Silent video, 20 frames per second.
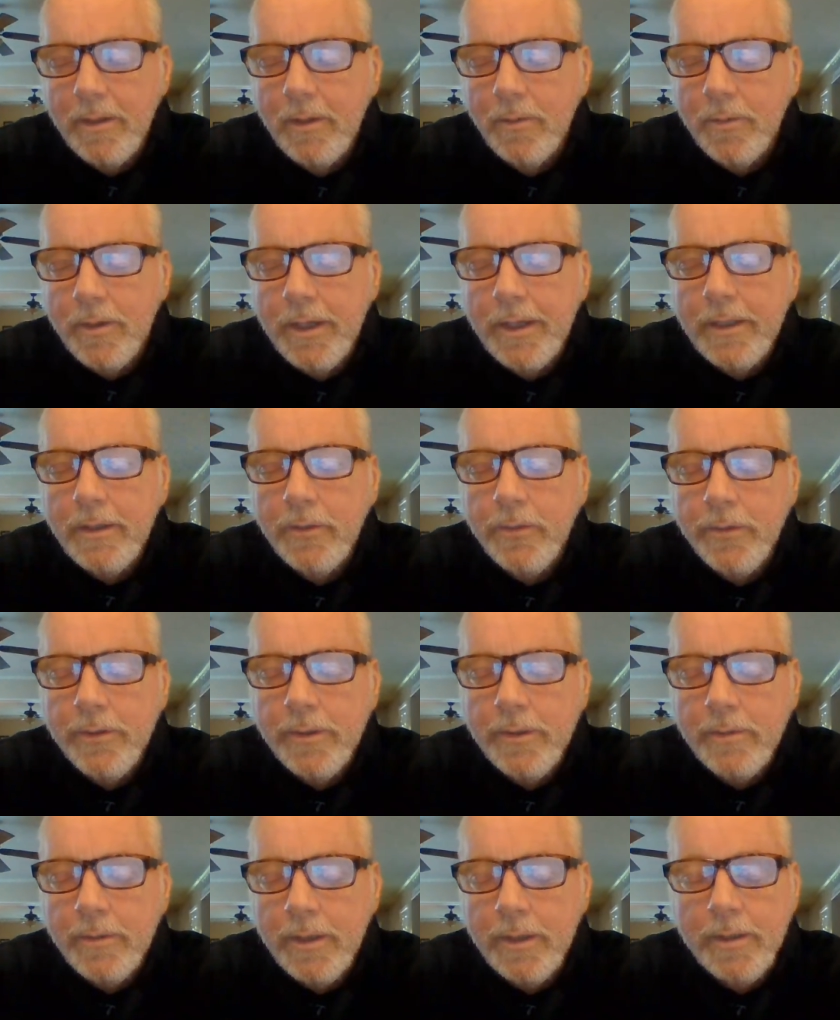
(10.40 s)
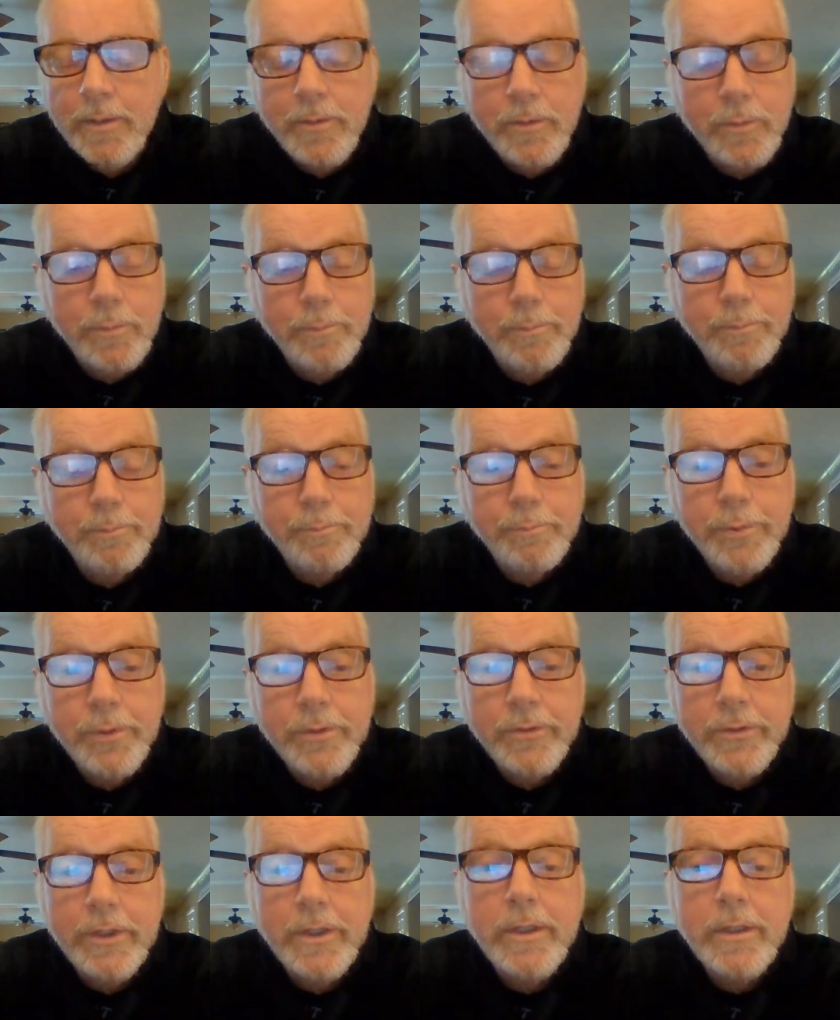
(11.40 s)
okay, Lord, kind of just
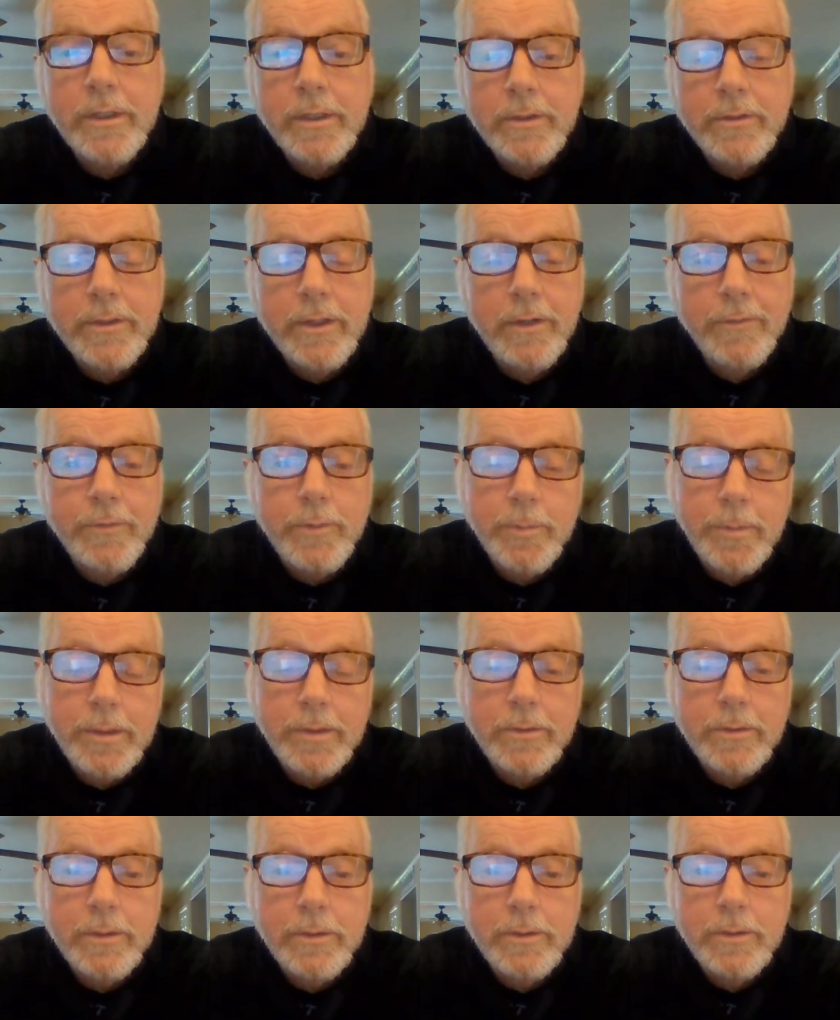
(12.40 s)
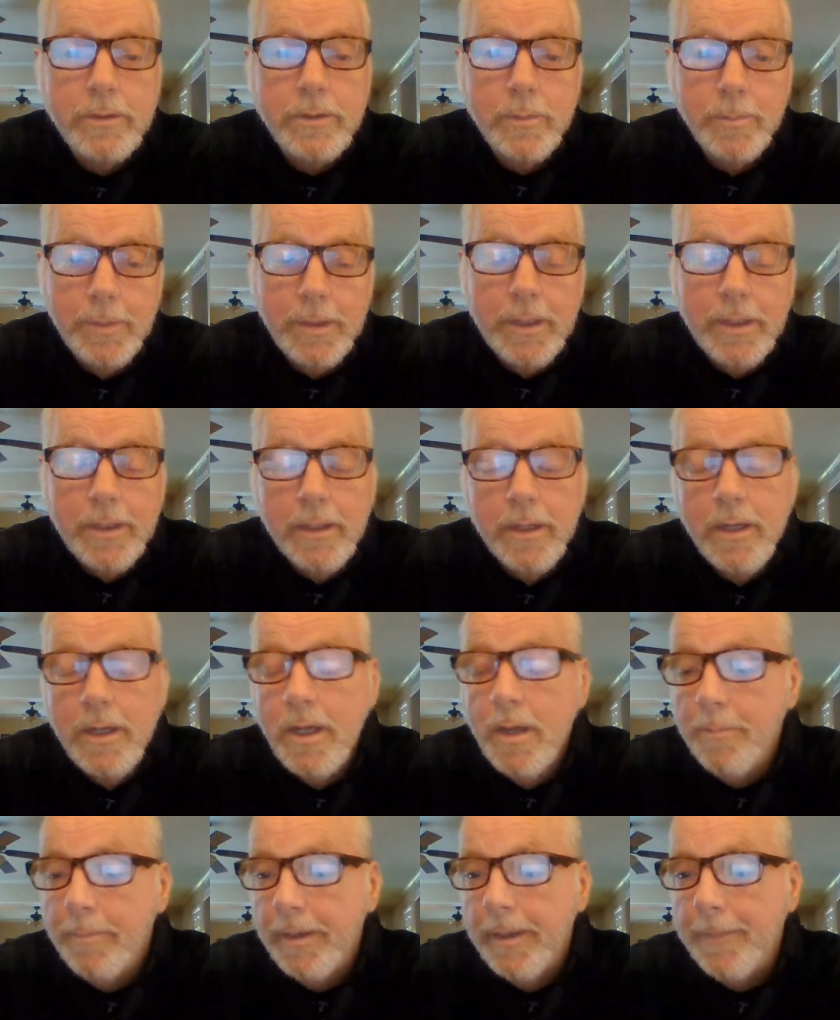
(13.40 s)
presented itself to, my, to me.
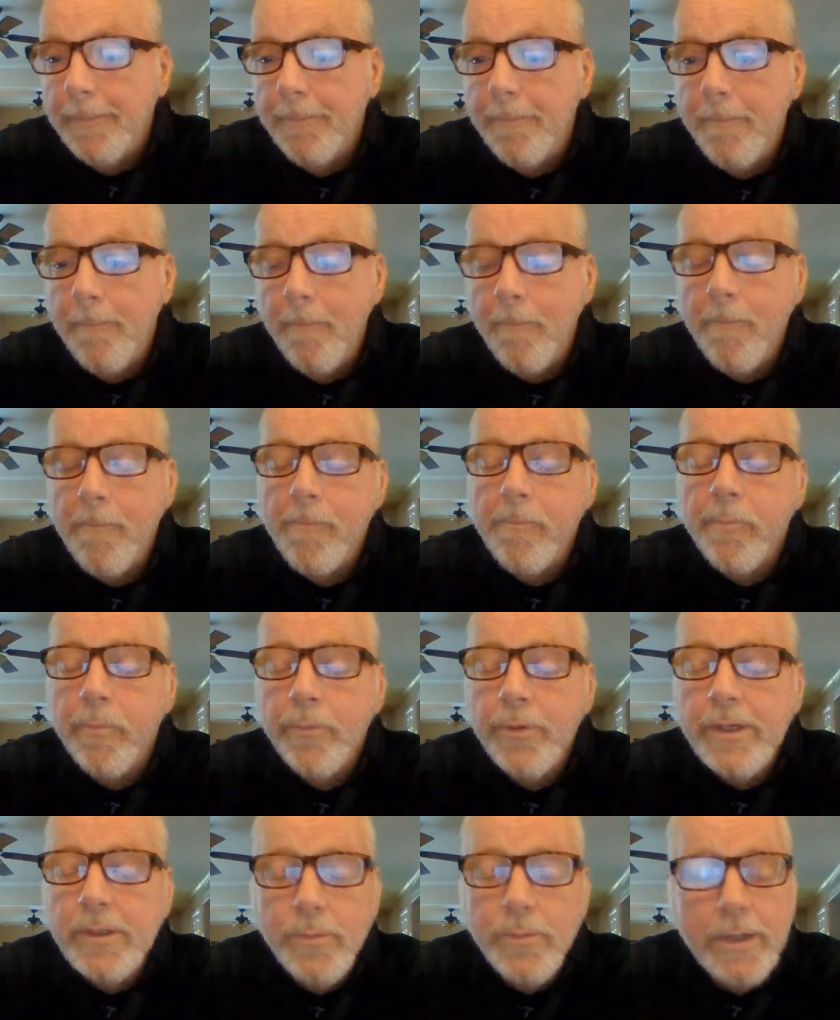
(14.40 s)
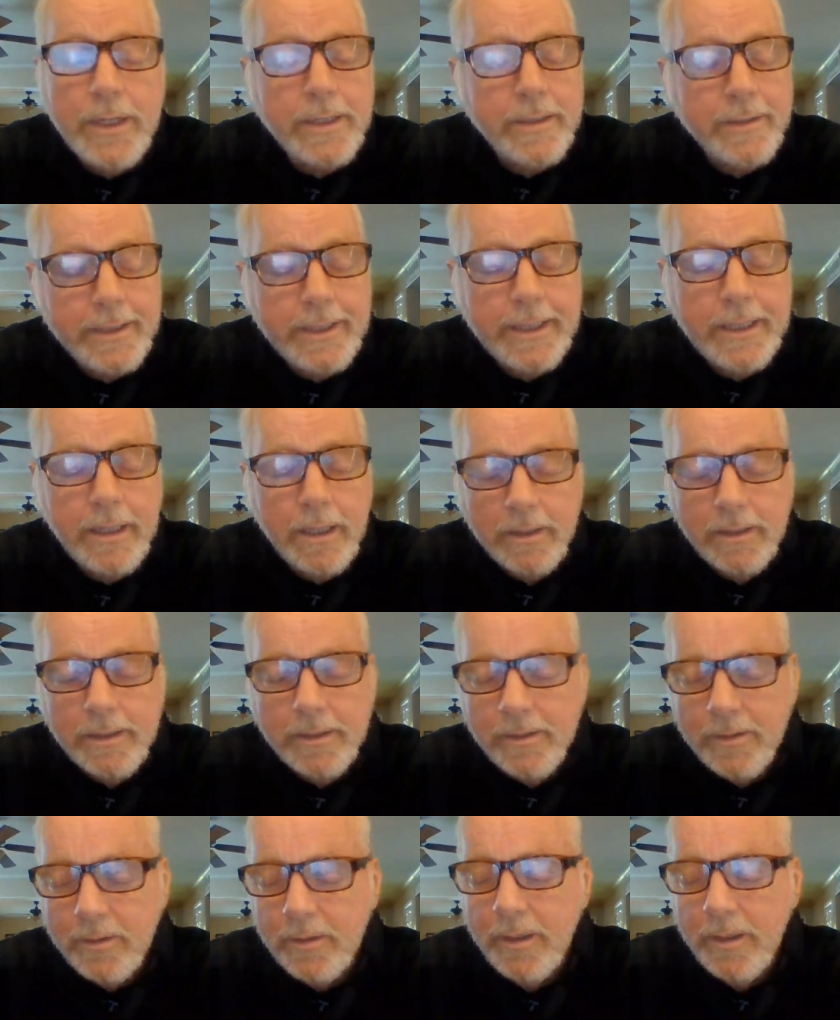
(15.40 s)
But read my title of
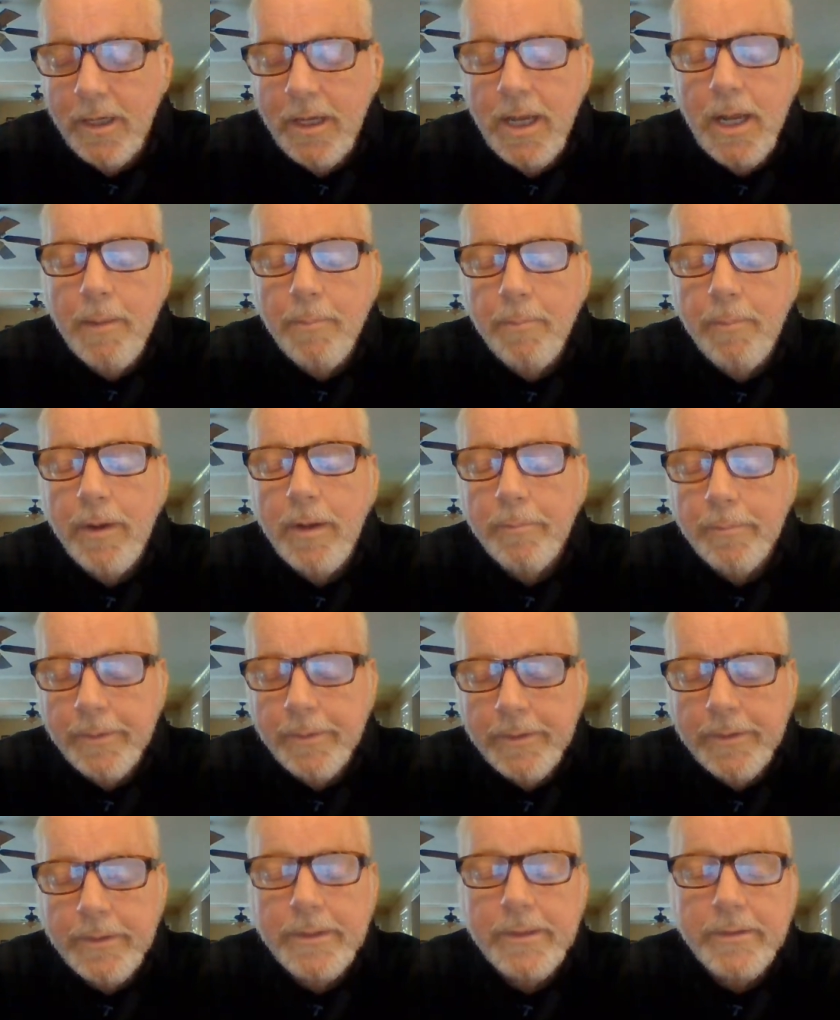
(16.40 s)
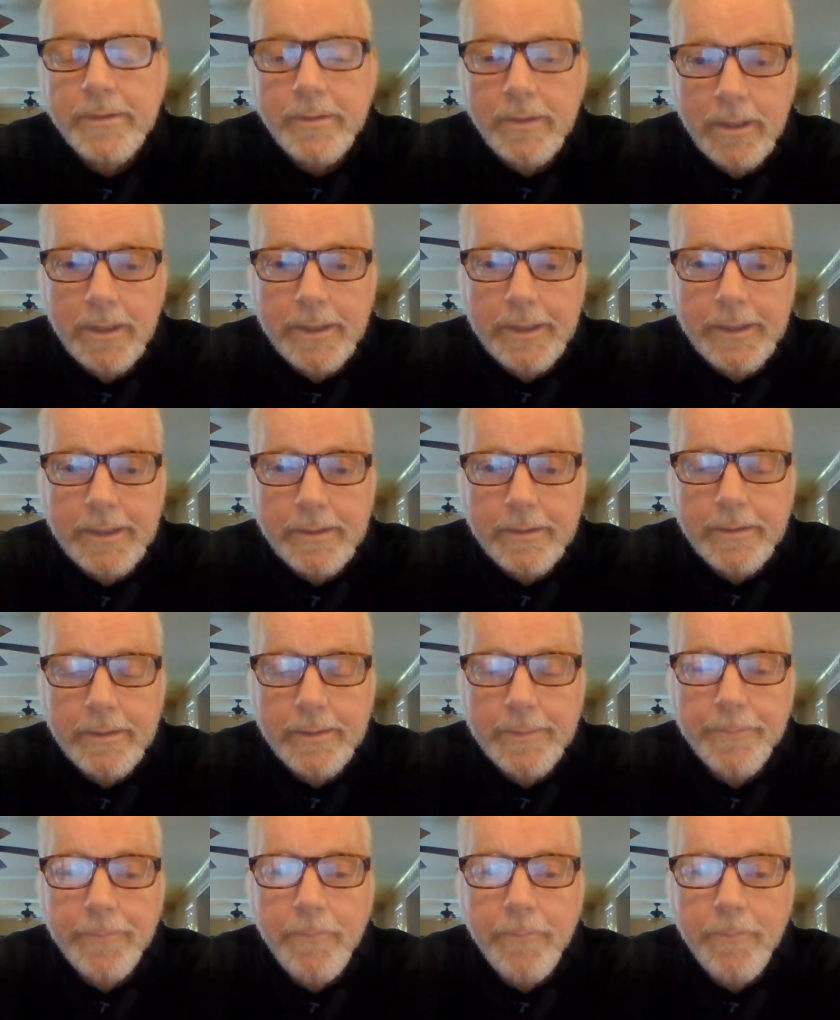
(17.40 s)
this, My Burden is Light.